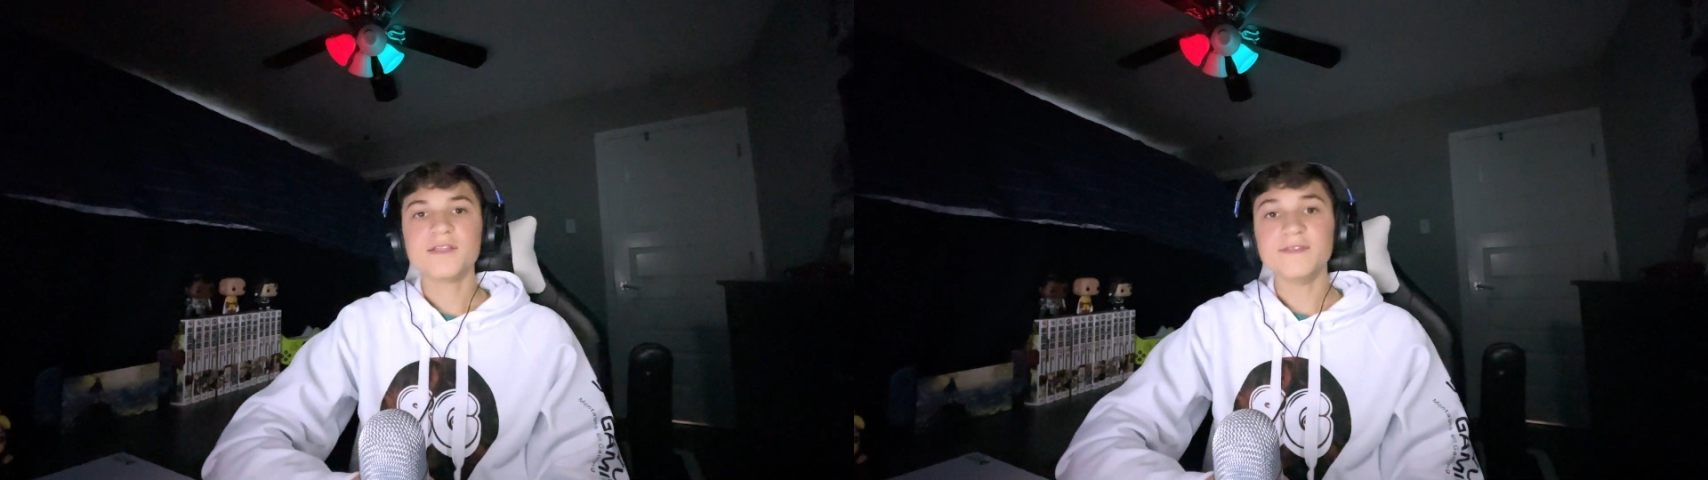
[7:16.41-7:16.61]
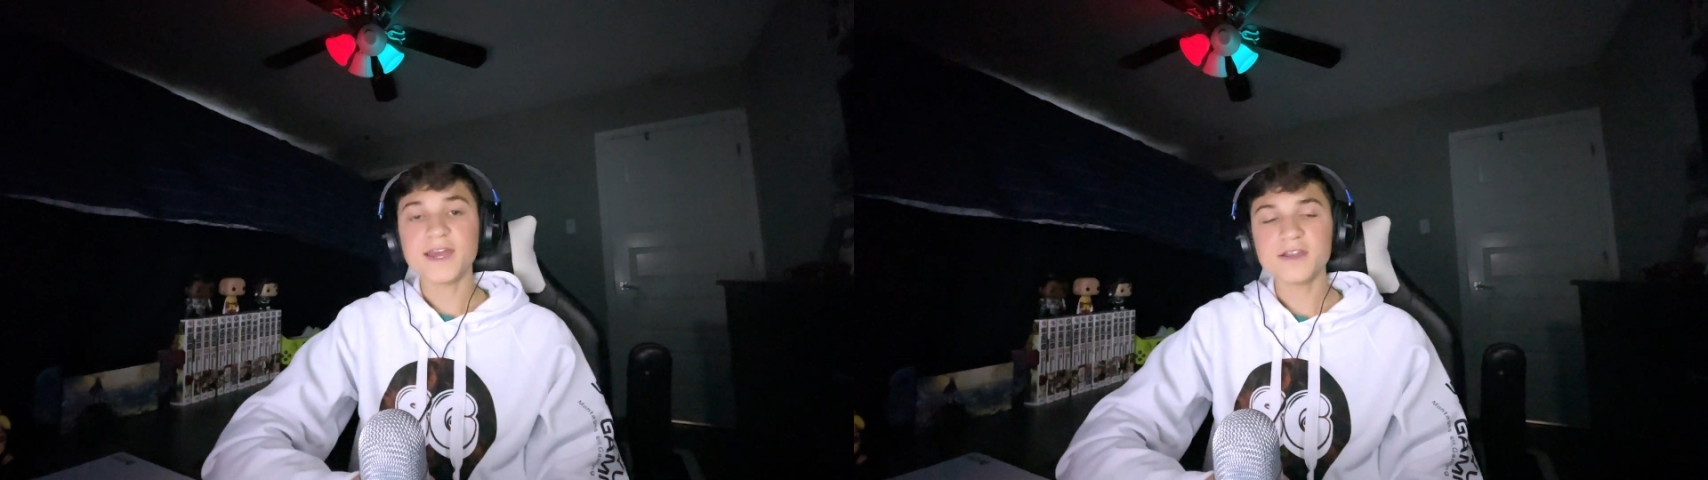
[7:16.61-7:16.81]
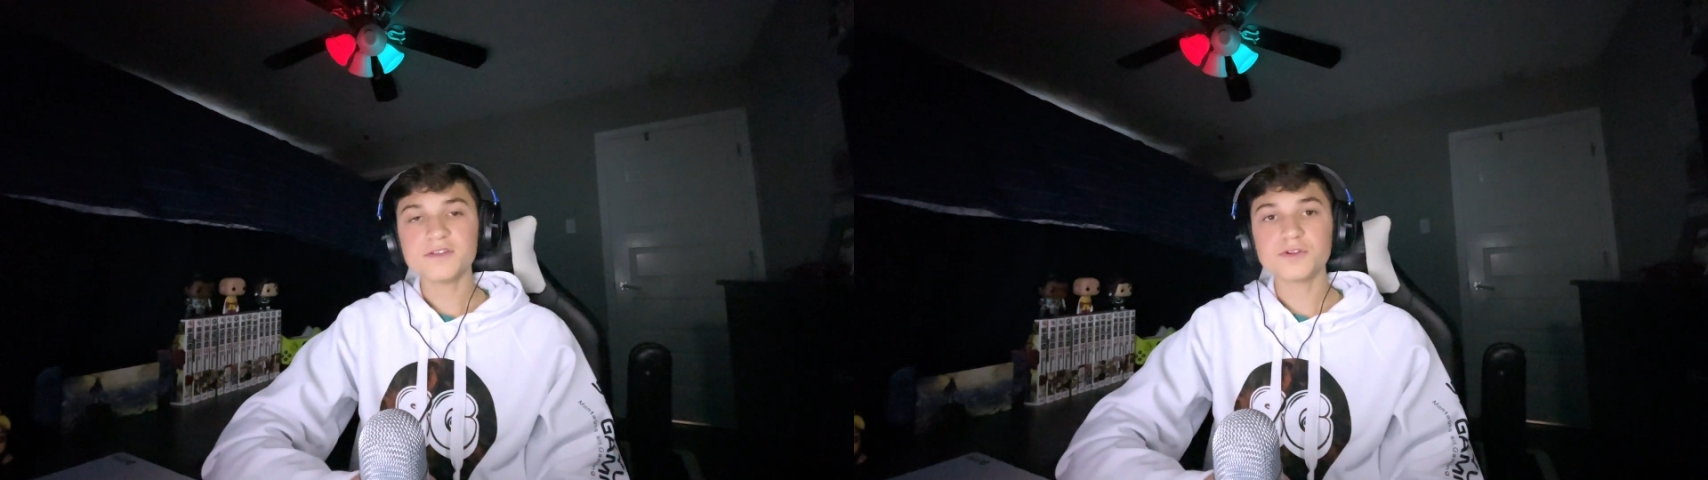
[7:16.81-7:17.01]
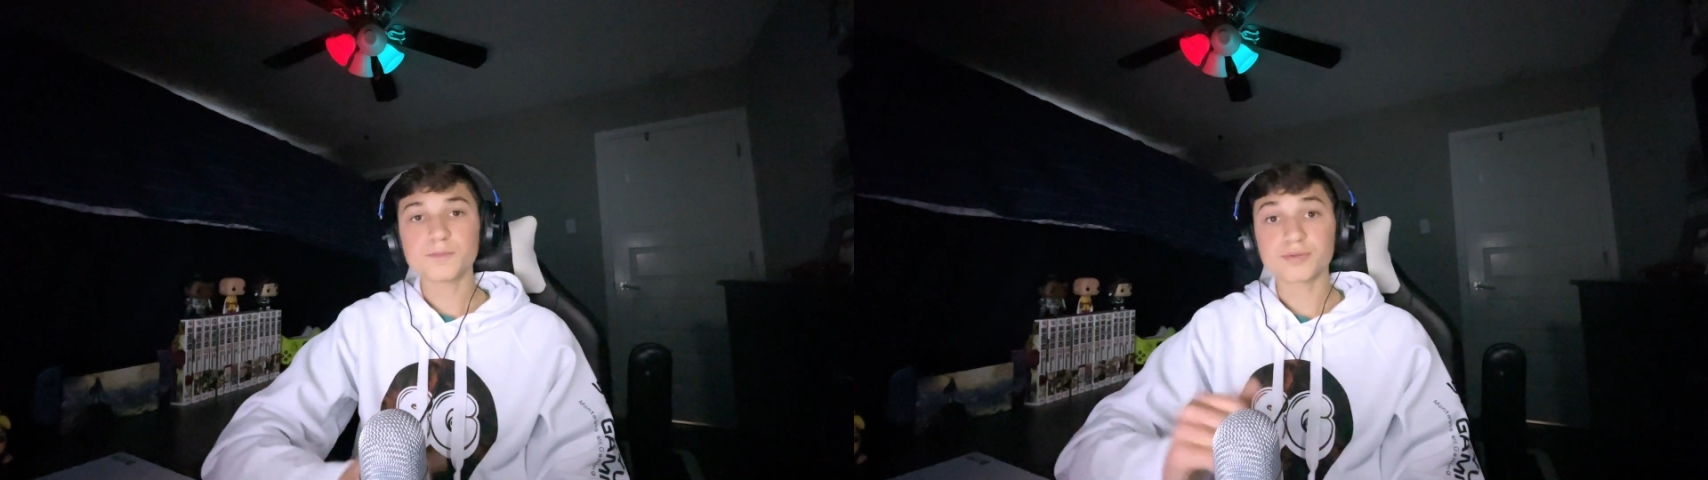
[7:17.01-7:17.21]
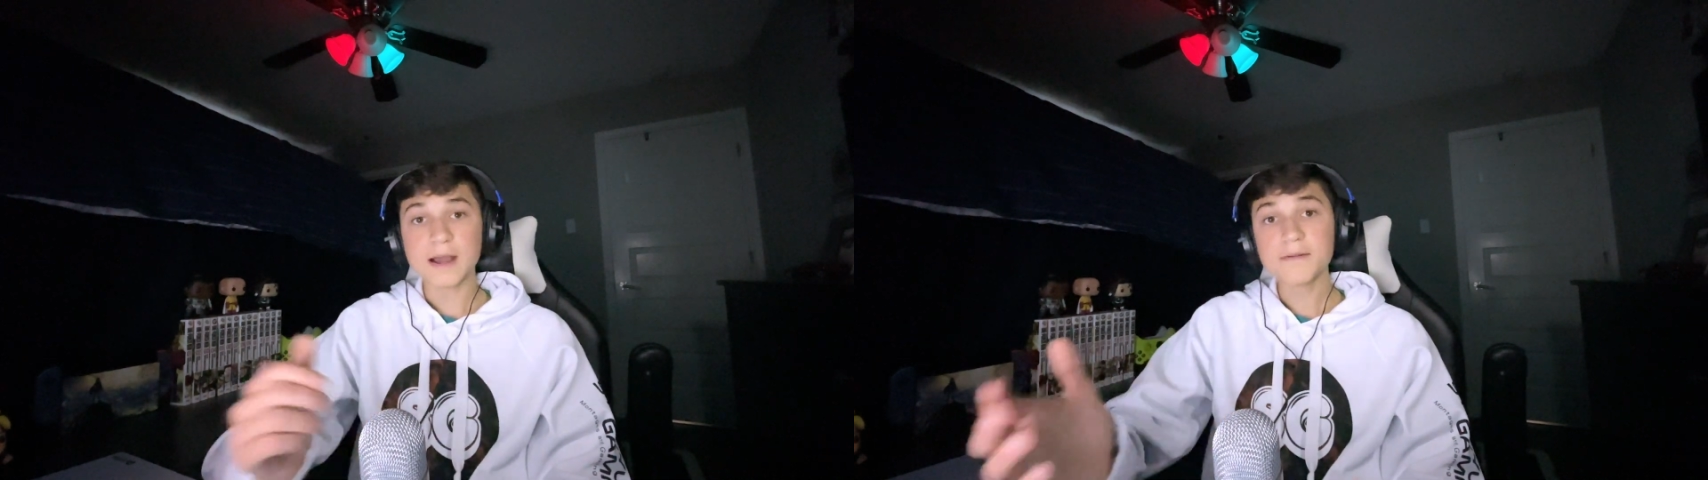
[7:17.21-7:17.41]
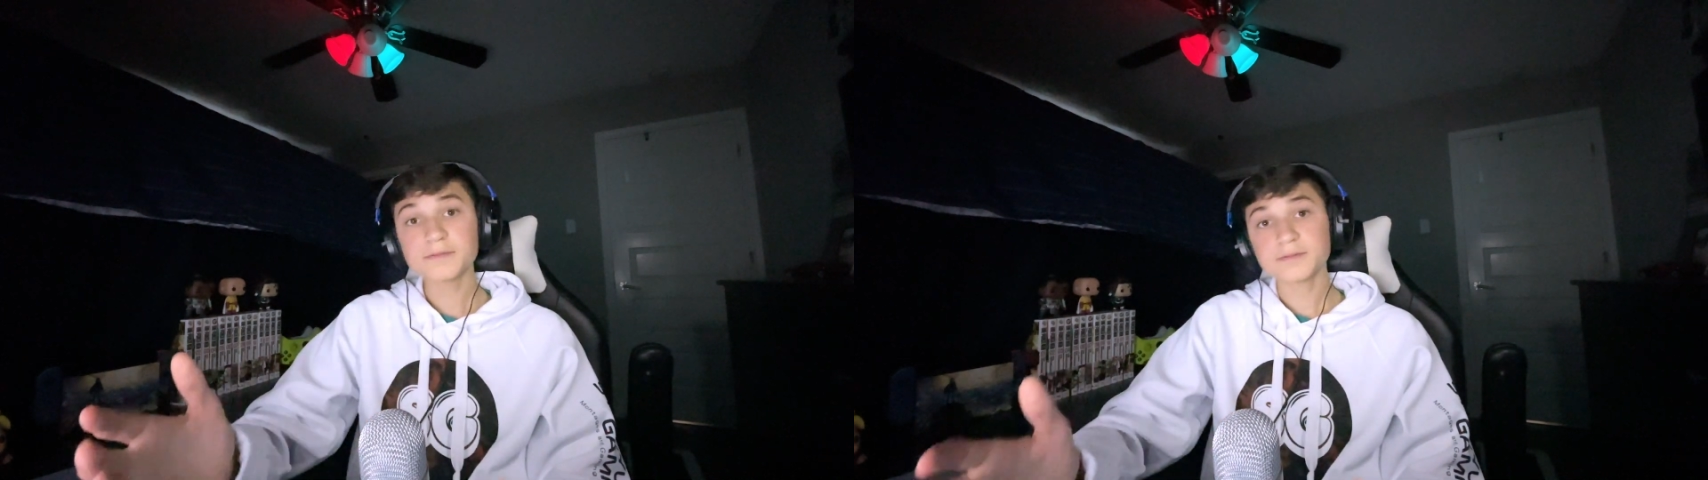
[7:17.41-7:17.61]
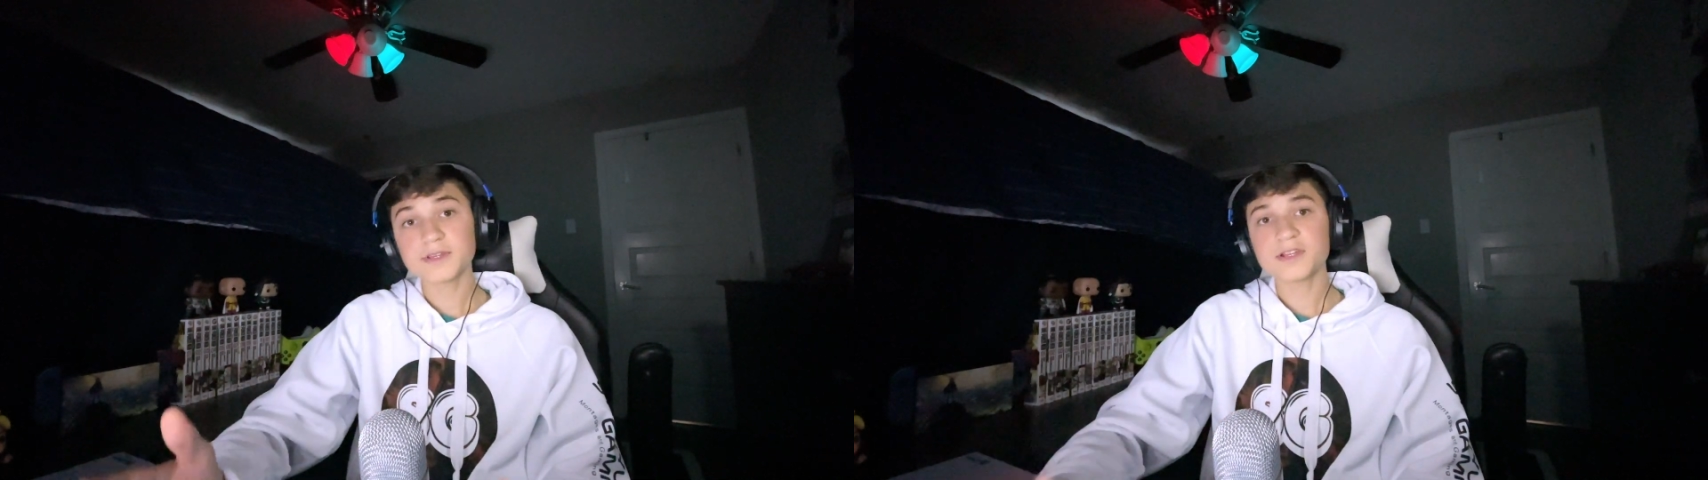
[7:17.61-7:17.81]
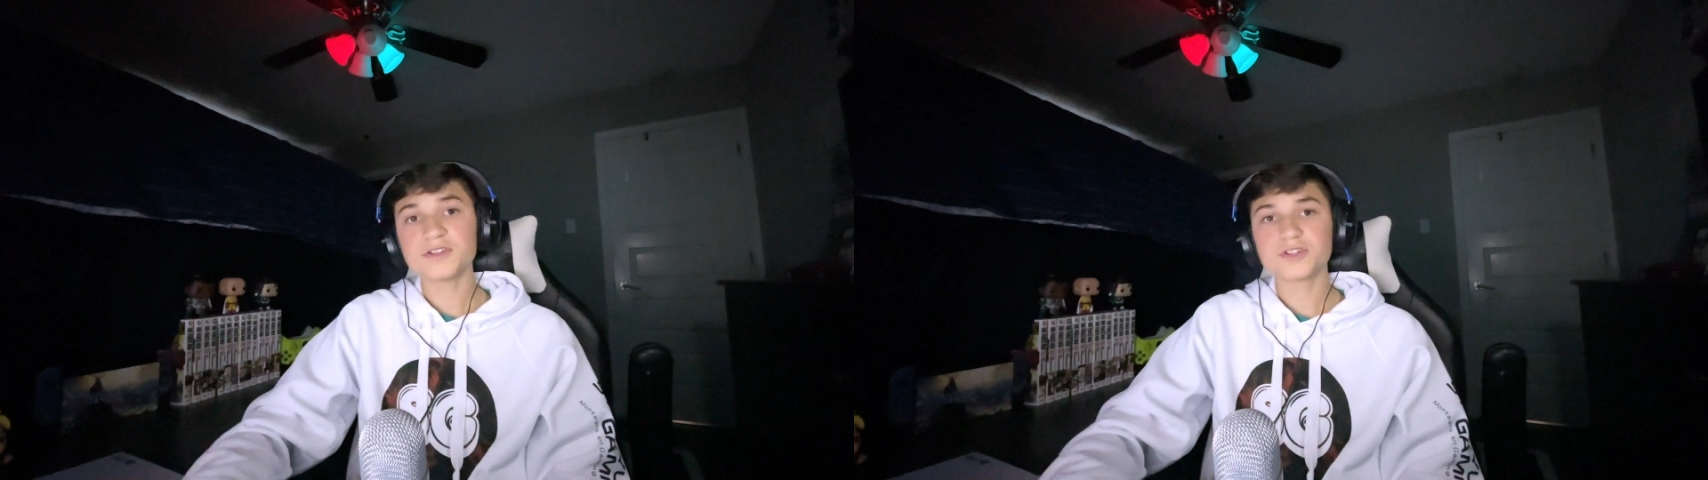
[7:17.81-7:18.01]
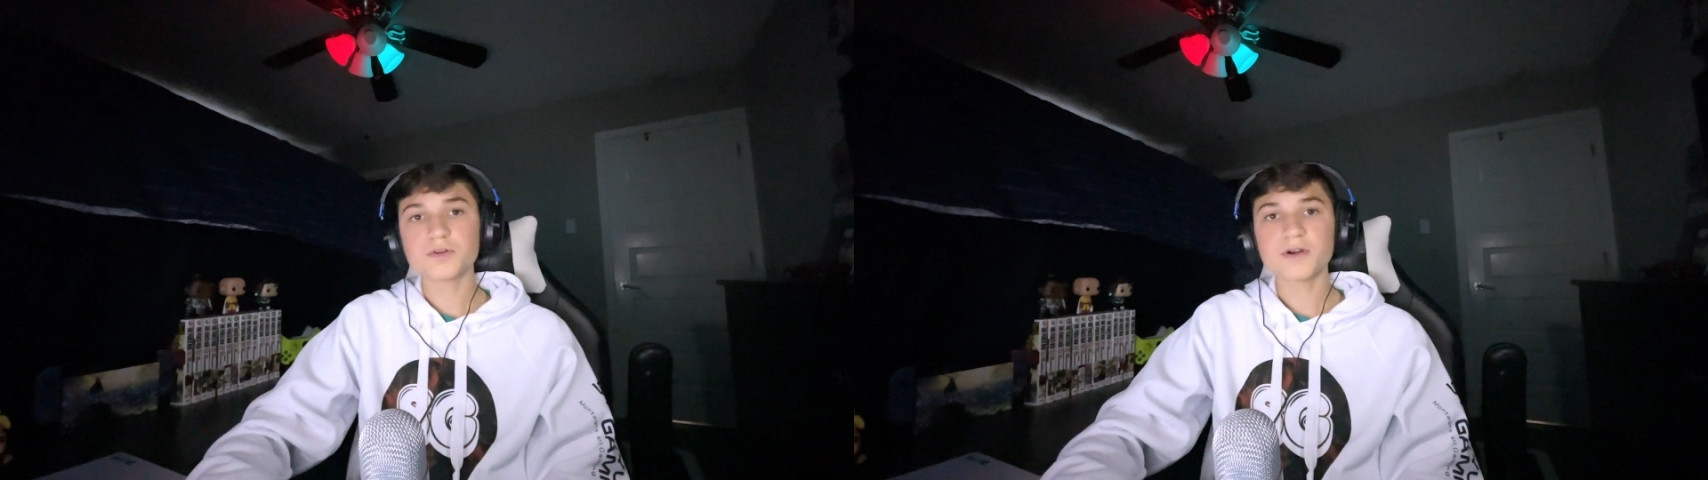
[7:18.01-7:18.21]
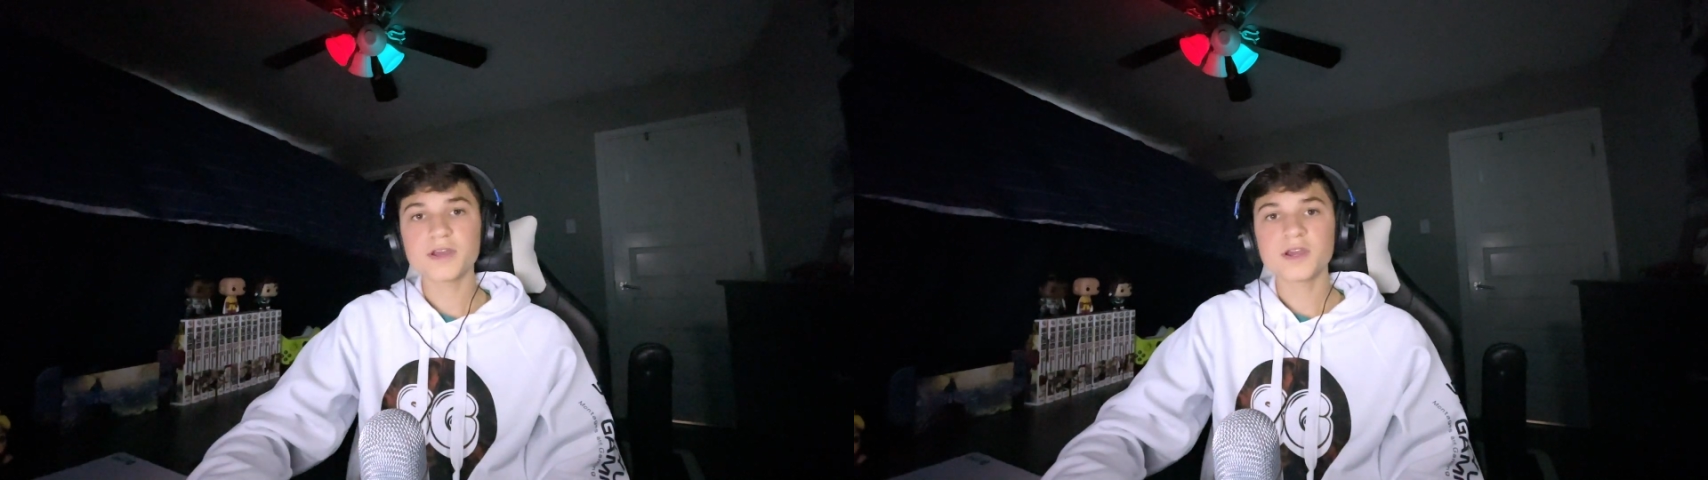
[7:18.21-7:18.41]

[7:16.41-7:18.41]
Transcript: then you'll probably enjoy